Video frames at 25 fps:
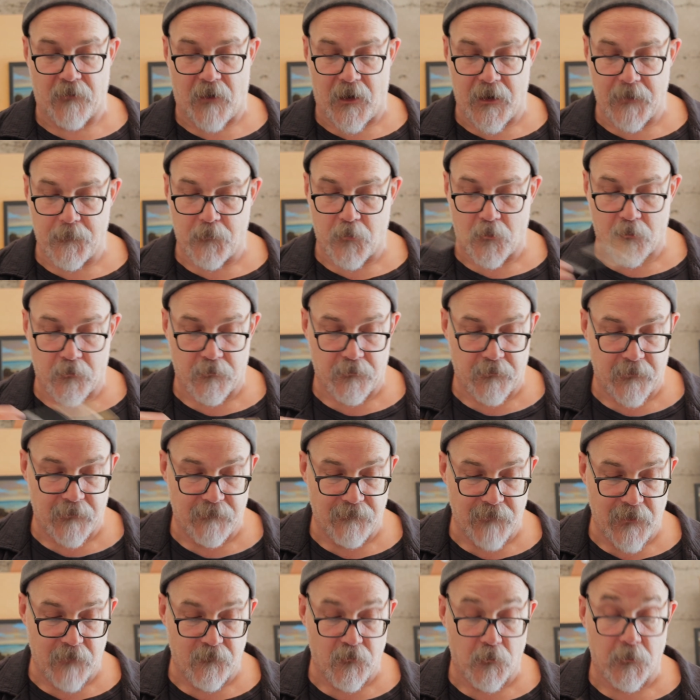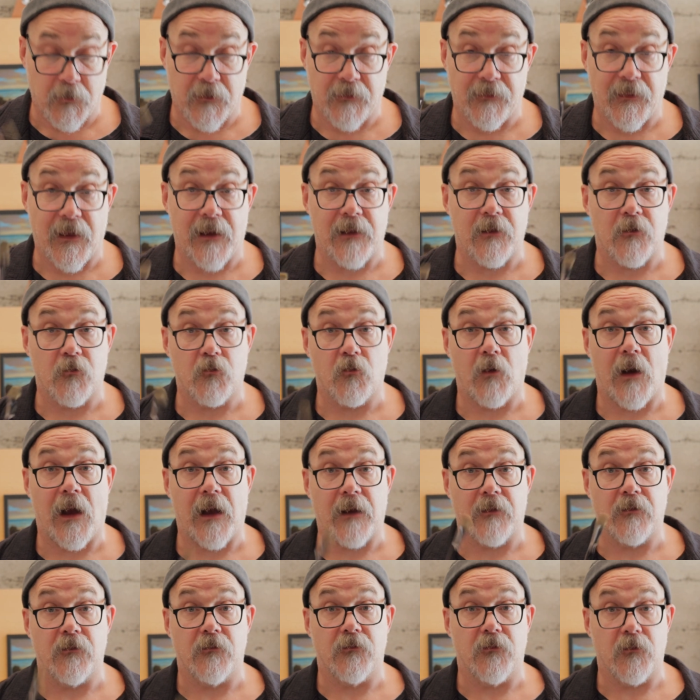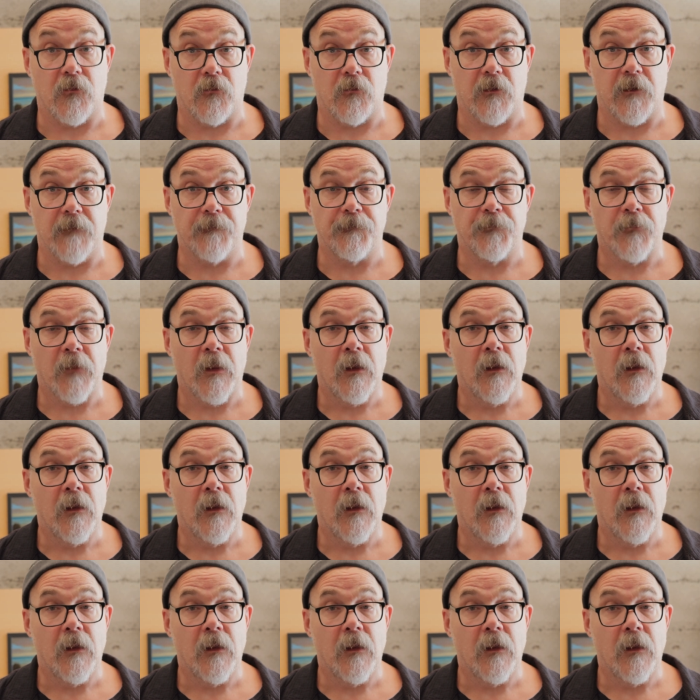I personally have never been that attracted to it.